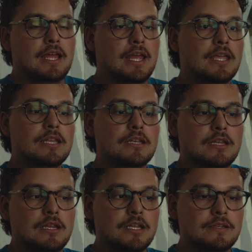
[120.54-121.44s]

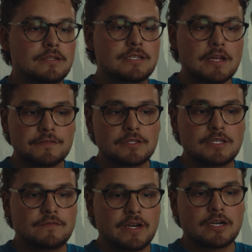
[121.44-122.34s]
And it
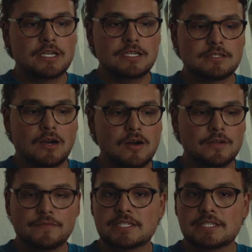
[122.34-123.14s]
definitely varies on